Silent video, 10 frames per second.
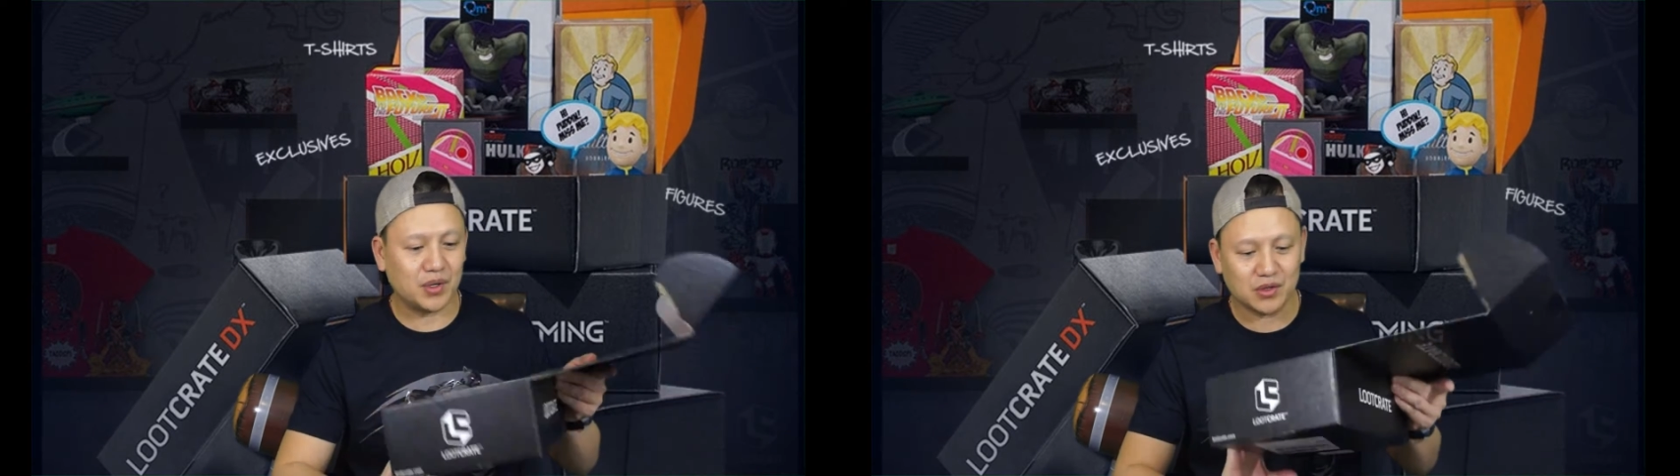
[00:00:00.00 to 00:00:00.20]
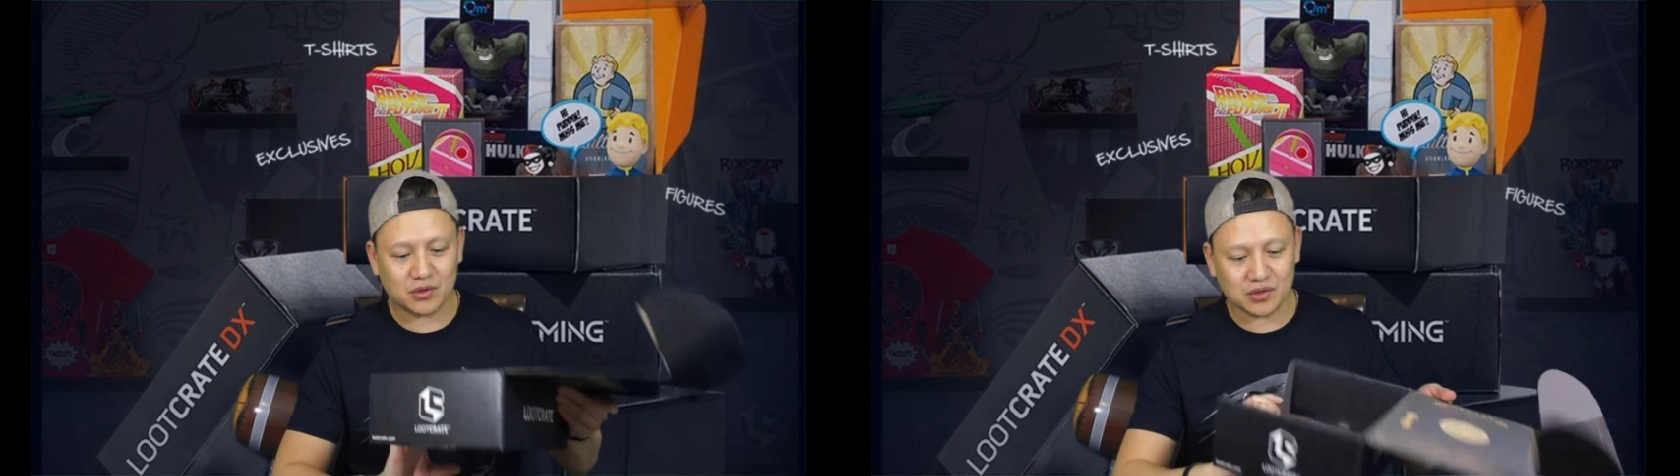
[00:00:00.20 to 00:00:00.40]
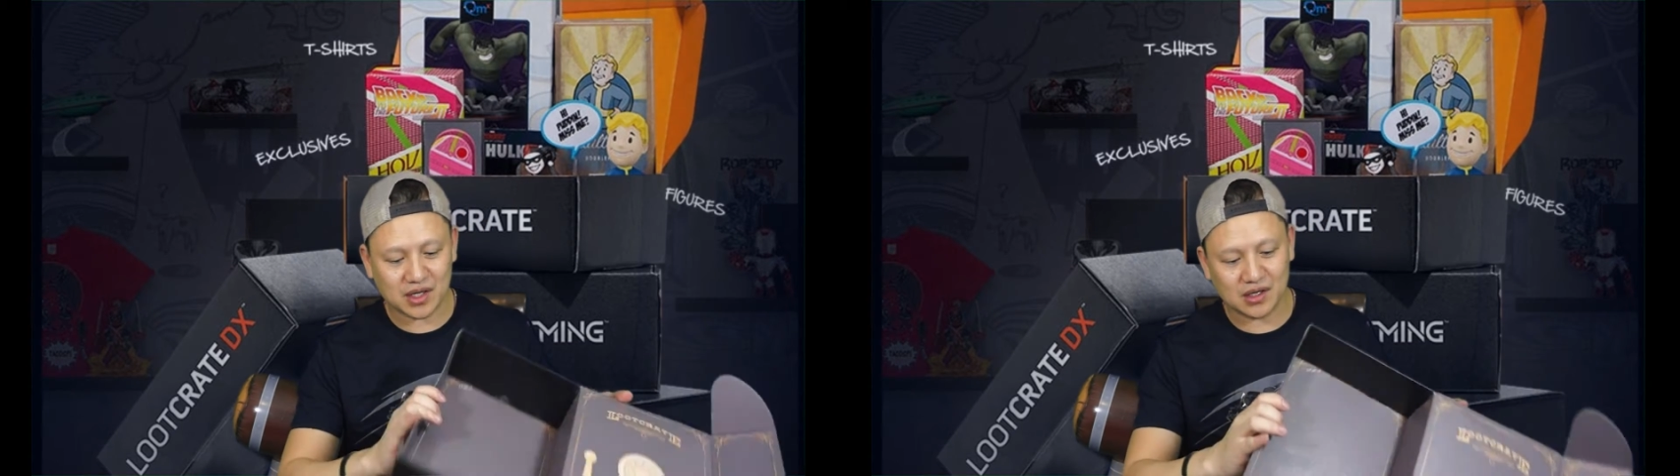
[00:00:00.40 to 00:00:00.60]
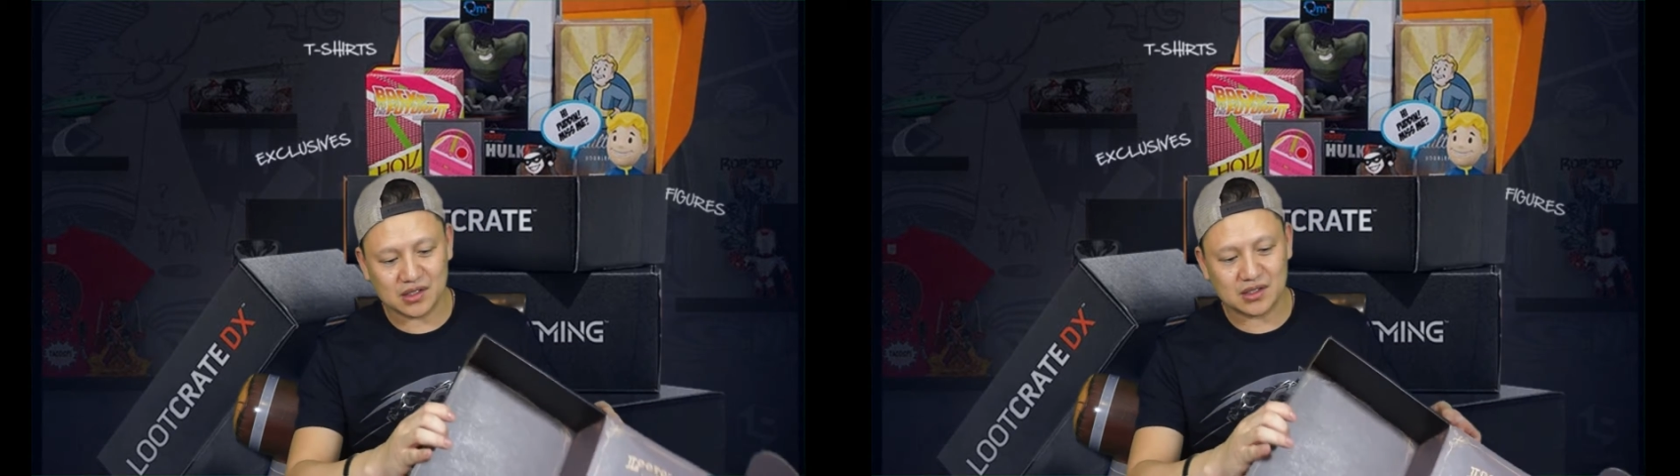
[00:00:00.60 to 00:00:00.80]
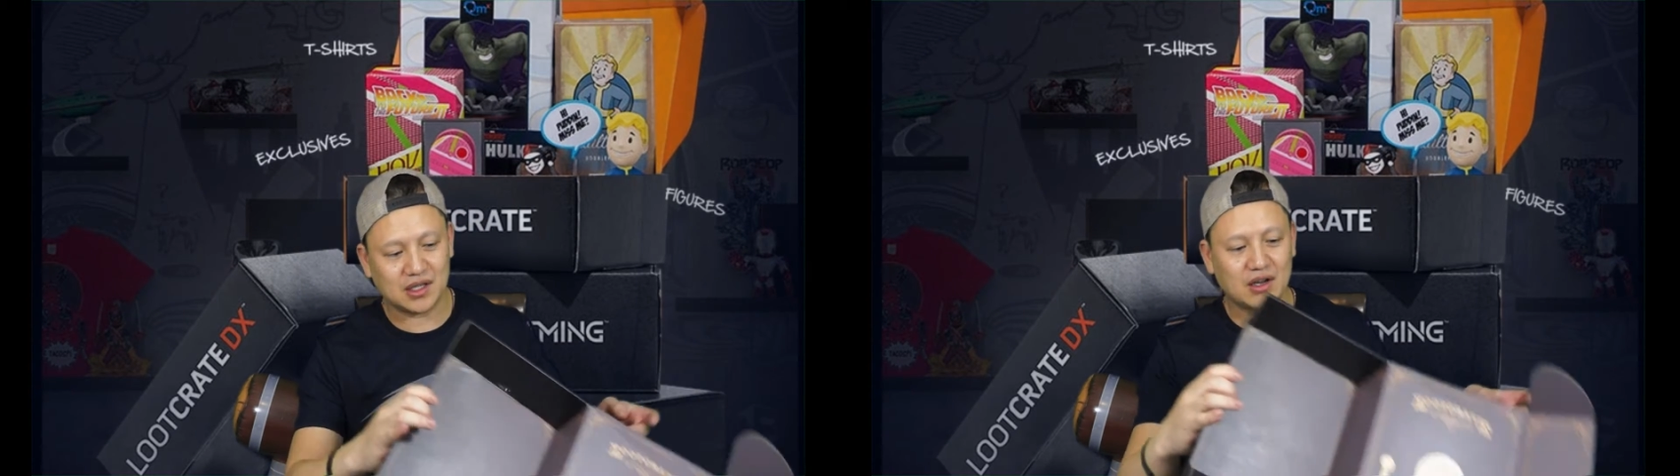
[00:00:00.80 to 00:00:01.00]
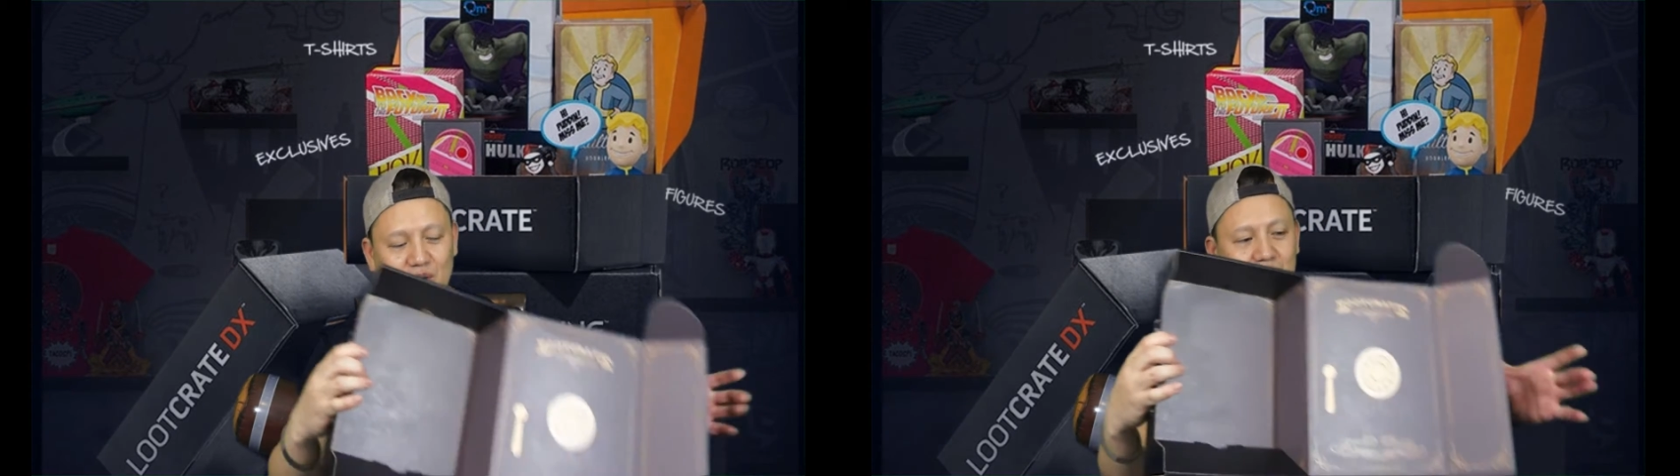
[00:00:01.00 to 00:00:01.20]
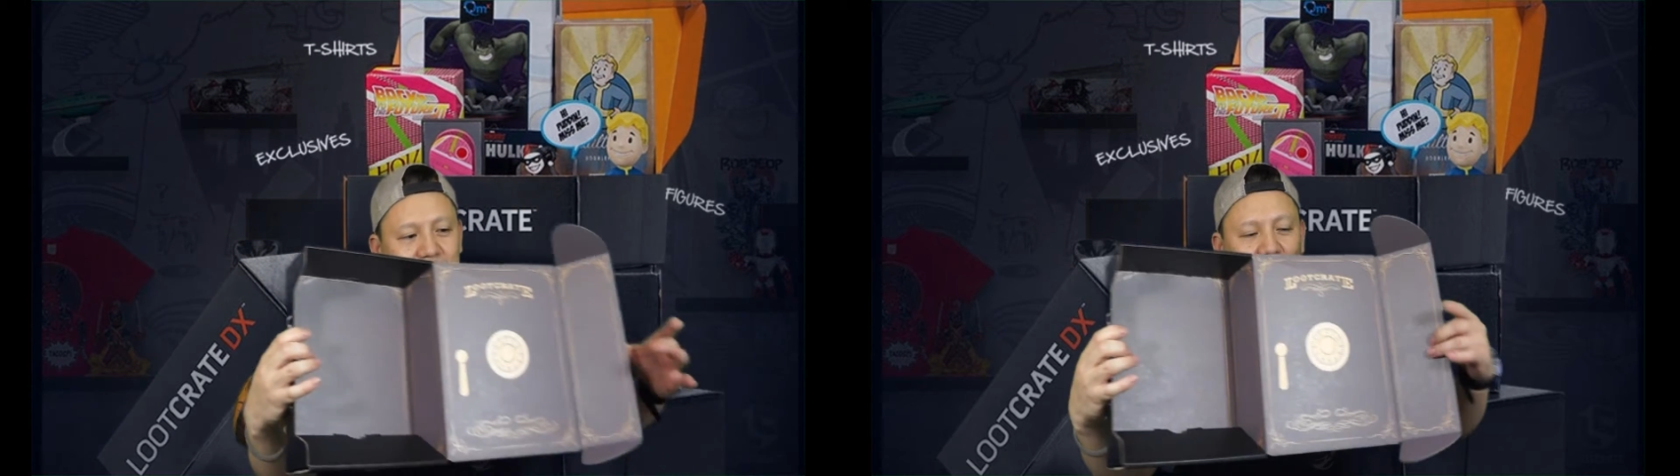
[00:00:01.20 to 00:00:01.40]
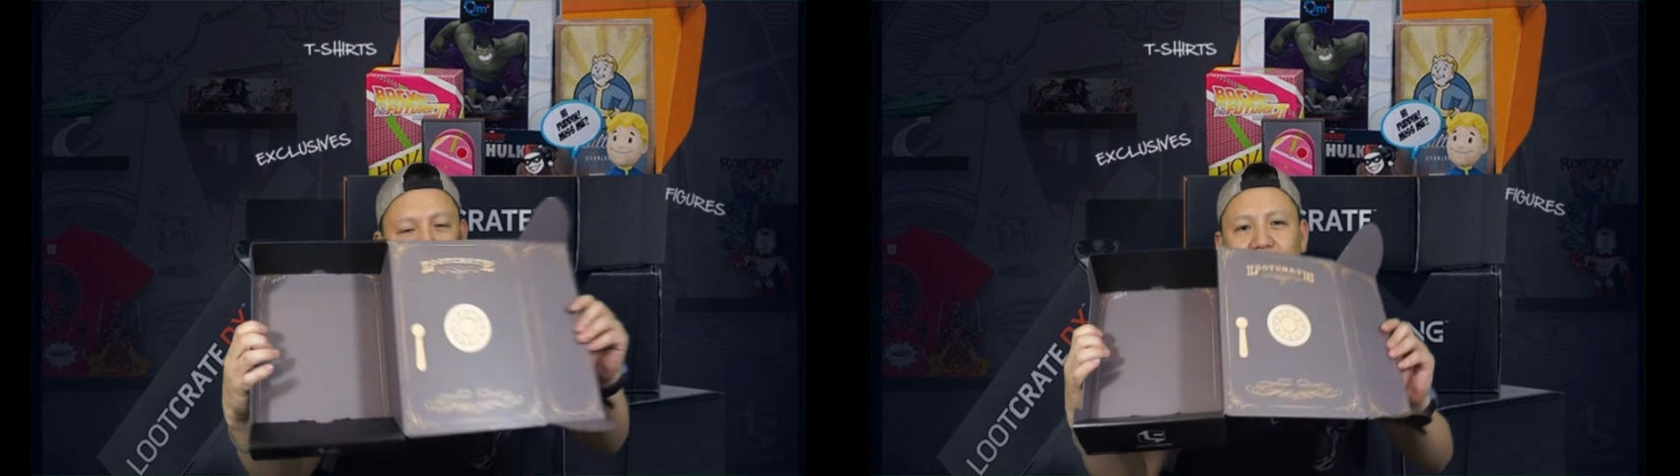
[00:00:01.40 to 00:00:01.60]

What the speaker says: pretty cool thing is they always